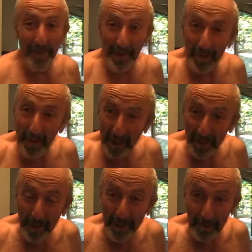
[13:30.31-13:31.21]
That
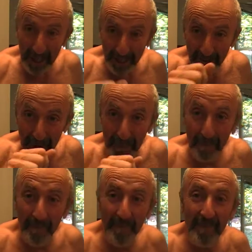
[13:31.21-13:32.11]
reminds me of 9 11.
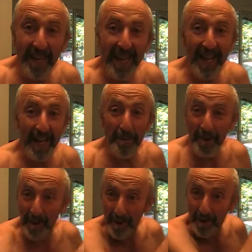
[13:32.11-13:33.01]
And I
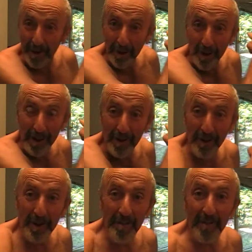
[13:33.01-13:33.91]
mentioned this to the girl at the
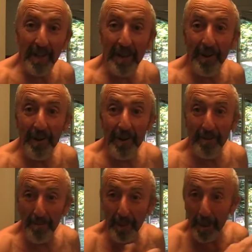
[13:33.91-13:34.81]
gym. I says,
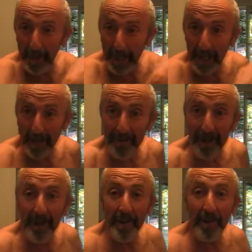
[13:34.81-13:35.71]
um, Do you remember 9 11?
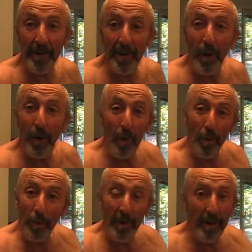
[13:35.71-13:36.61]
It says,
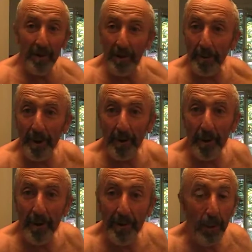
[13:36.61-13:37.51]
Oh, there's so many
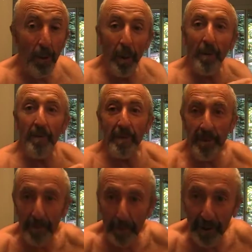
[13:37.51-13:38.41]
stories. Oh,
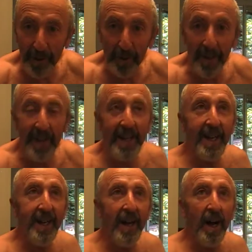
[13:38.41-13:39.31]
the best one
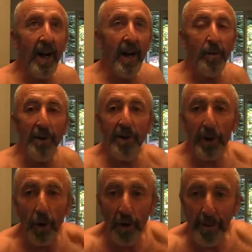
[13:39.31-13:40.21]
was the
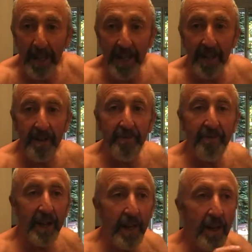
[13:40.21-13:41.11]
ghost plane.
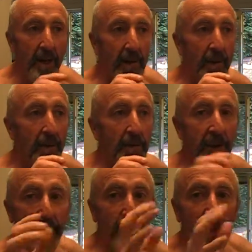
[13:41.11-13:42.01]
The
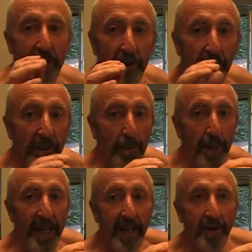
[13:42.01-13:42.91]
government sent a
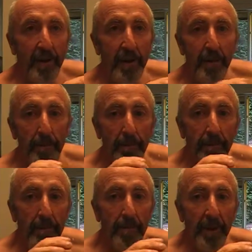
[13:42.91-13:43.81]
plane into the,
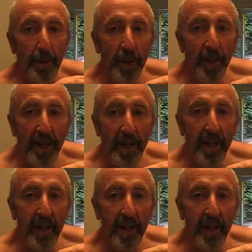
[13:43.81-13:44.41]
the building.